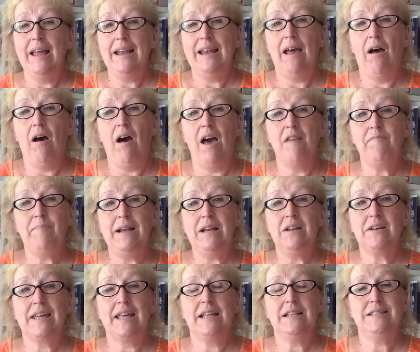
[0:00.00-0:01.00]
Now, I've been
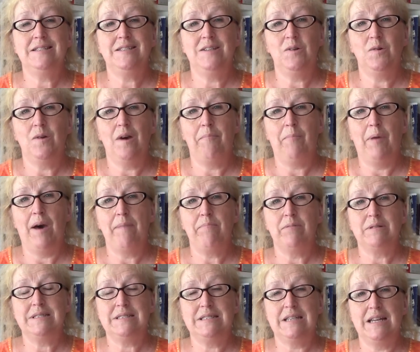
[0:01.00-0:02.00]
looking to do a
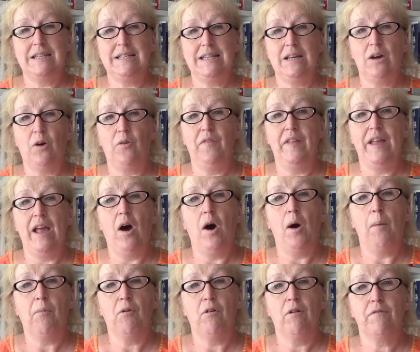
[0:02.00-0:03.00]
Bible study on the
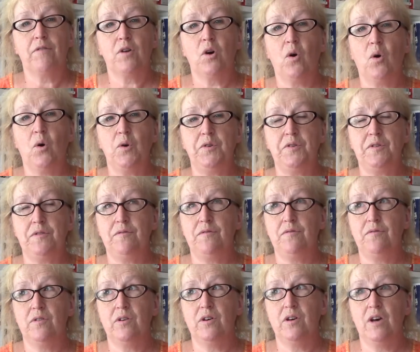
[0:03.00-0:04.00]
armour of God
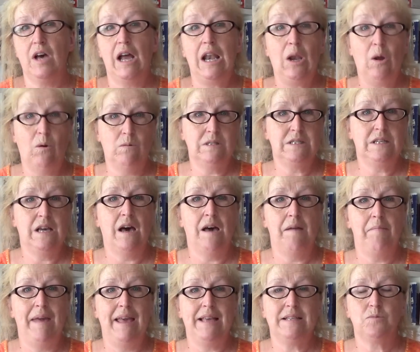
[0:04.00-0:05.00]
for a long
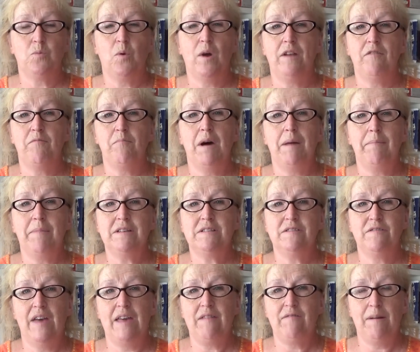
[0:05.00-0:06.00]
time. It's one of my
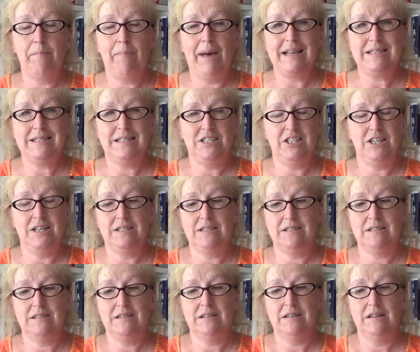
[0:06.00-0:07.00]
most favourite
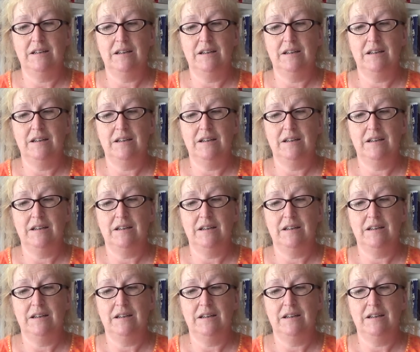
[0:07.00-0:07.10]
passages.